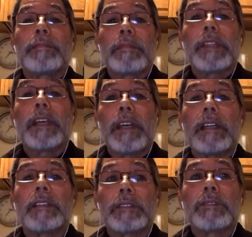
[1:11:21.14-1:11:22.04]
Yeah,
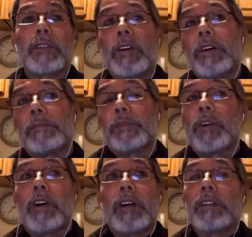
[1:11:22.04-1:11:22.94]
we're
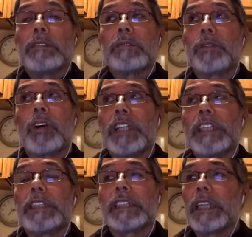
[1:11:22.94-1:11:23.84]
all in
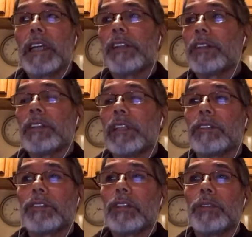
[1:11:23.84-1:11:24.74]
it together, and
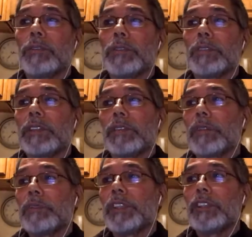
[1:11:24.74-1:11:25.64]
so what
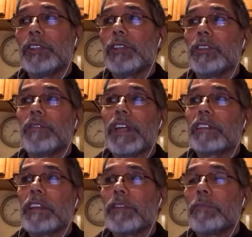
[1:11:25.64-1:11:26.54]
we do
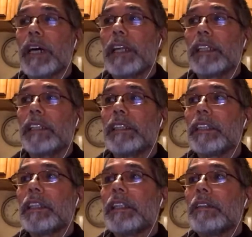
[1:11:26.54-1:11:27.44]
affects everybody.
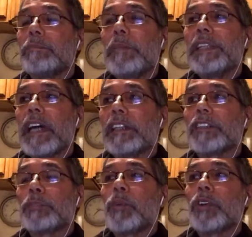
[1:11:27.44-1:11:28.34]
Maybe not on a
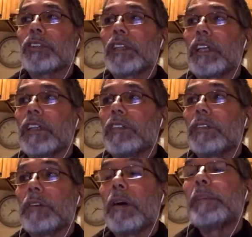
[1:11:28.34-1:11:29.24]
small scale.
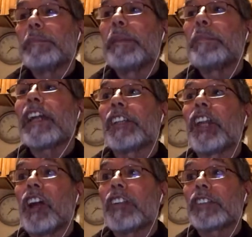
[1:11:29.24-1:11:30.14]
I mean, maybe not on a
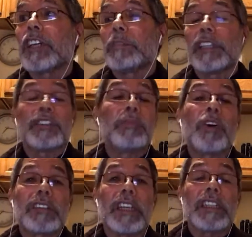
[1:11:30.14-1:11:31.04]
large scale, but on a
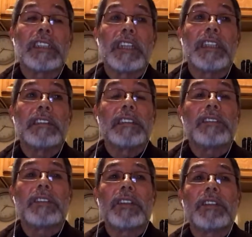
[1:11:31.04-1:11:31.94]
small scale, it does. And
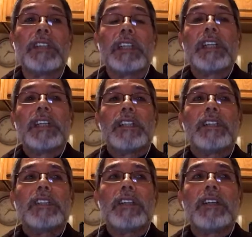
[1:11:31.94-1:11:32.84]
so, we